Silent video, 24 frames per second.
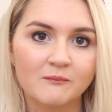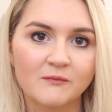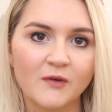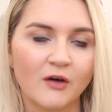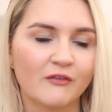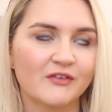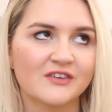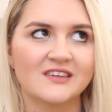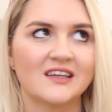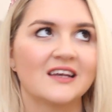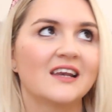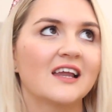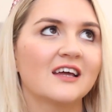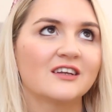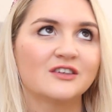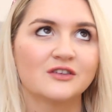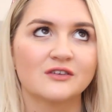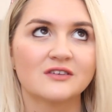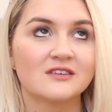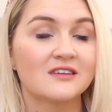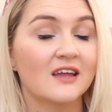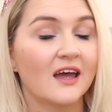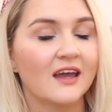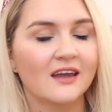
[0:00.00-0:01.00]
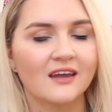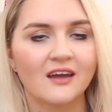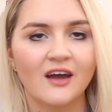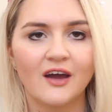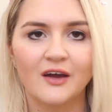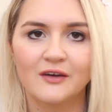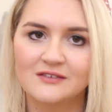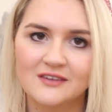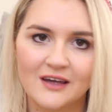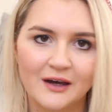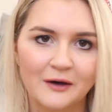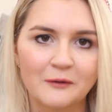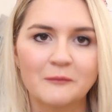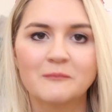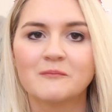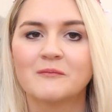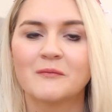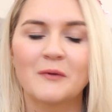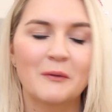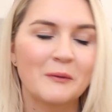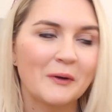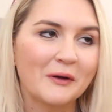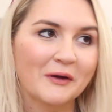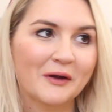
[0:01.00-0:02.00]
obviously unless you're staying at a hotel,
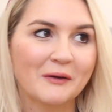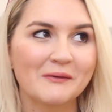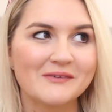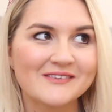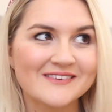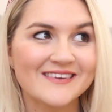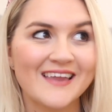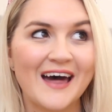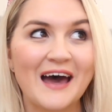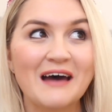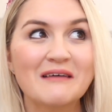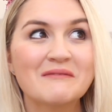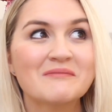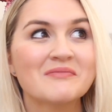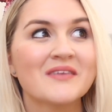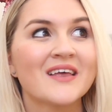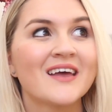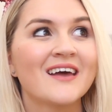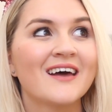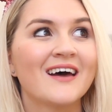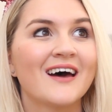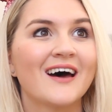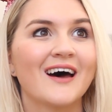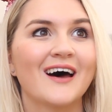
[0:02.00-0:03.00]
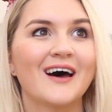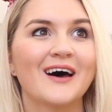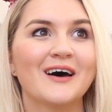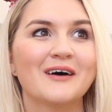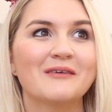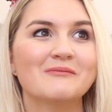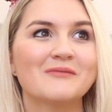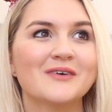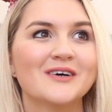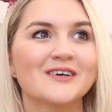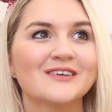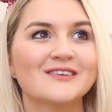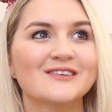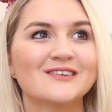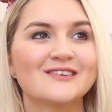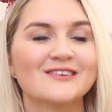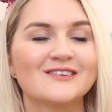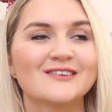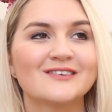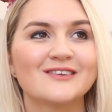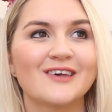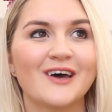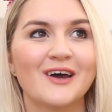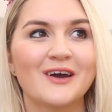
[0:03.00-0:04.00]
but won't go into that.
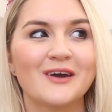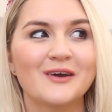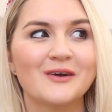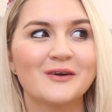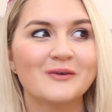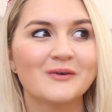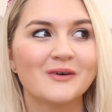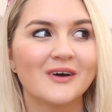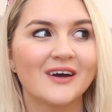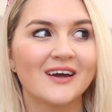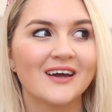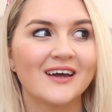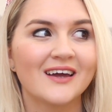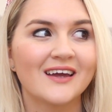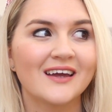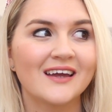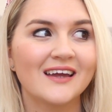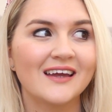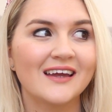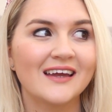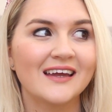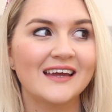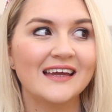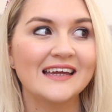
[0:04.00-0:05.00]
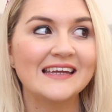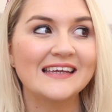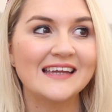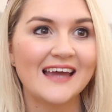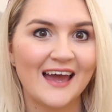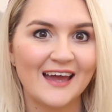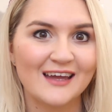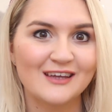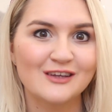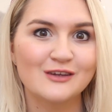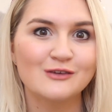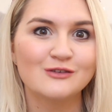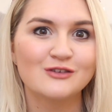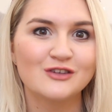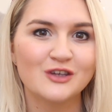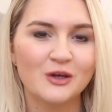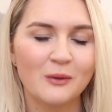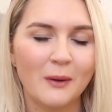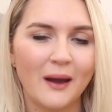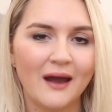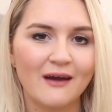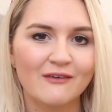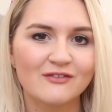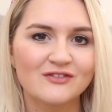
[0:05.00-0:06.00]
So yeah, you
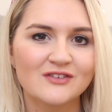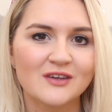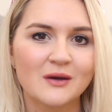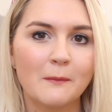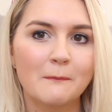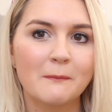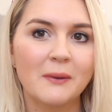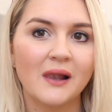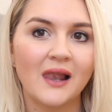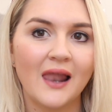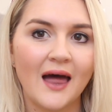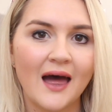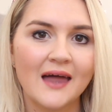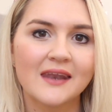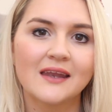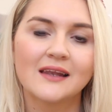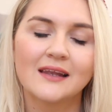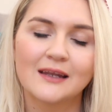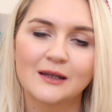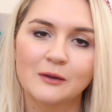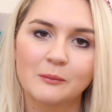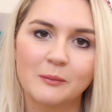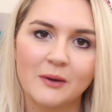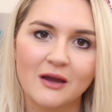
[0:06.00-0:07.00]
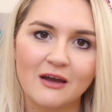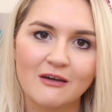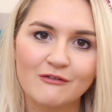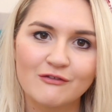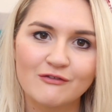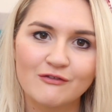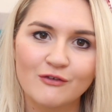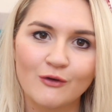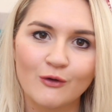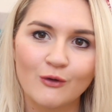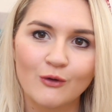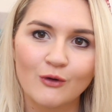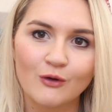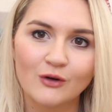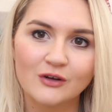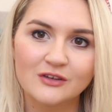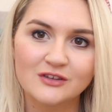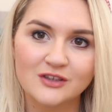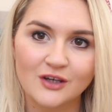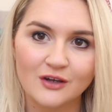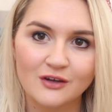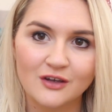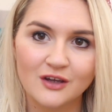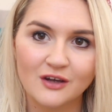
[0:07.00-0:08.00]
do have to plan a little bit for
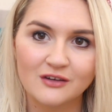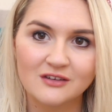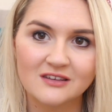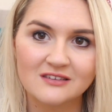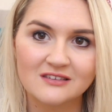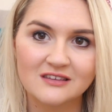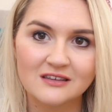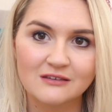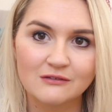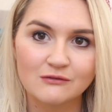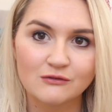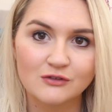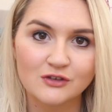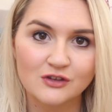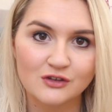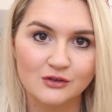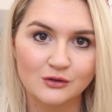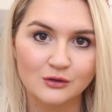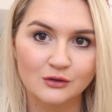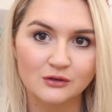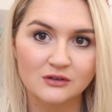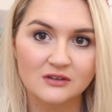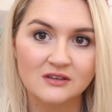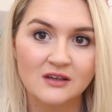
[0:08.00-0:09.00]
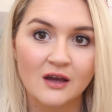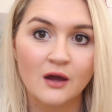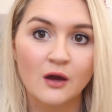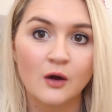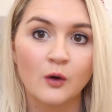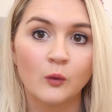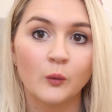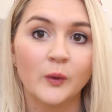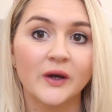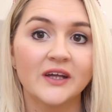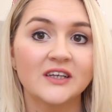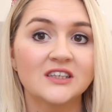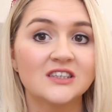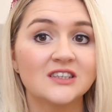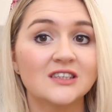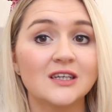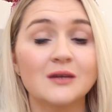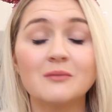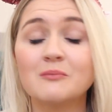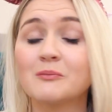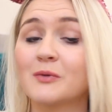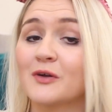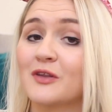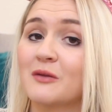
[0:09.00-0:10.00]
Tokyo Disney Resort, which
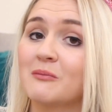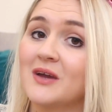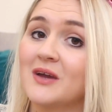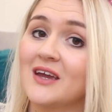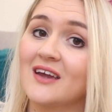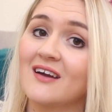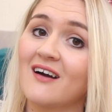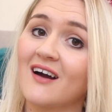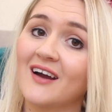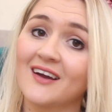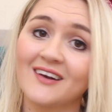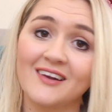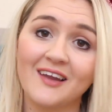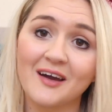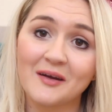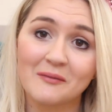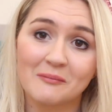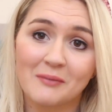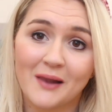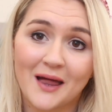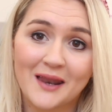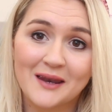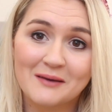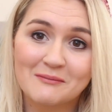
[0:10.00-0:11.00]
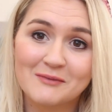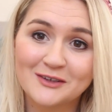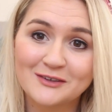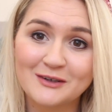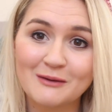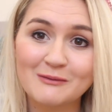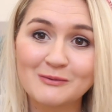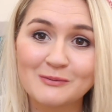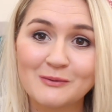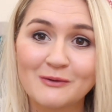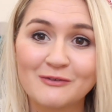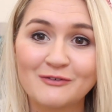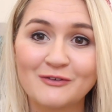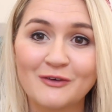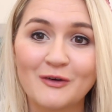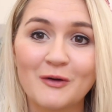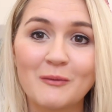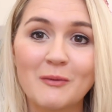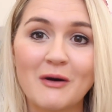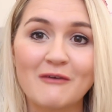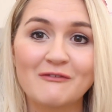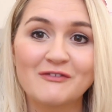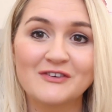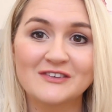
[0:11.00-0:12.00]
didn't bother me. I like planning my trips before,
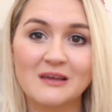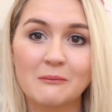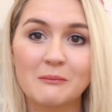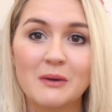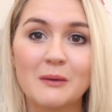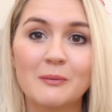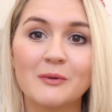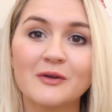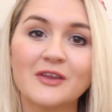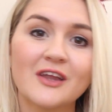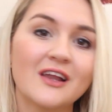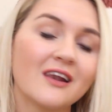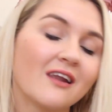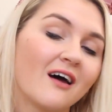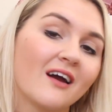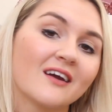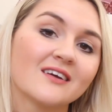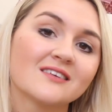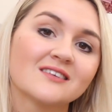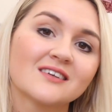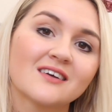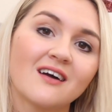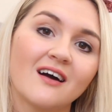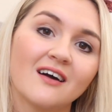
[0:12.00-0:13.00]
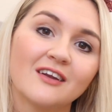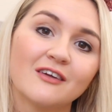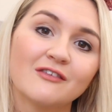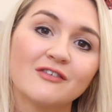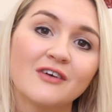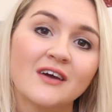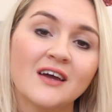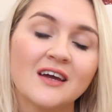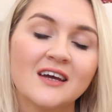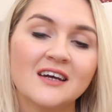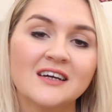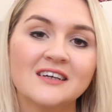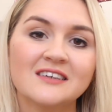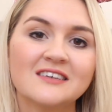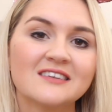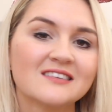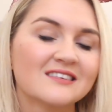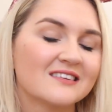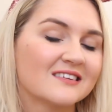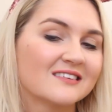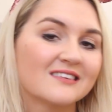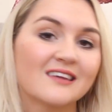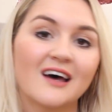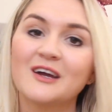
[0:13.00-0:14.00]
but for some people that like to kind of
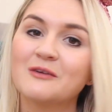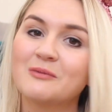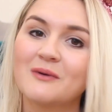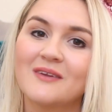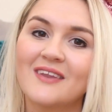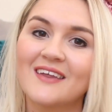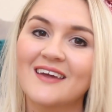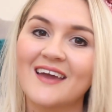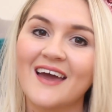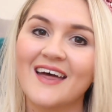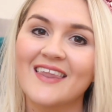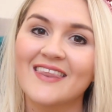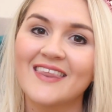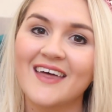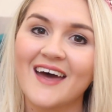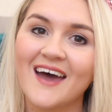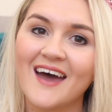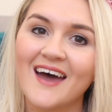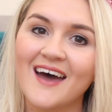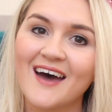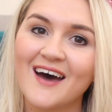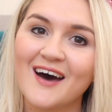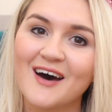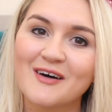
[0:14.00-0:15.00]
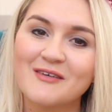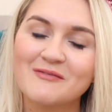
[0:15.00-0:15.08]
just decide when they get there,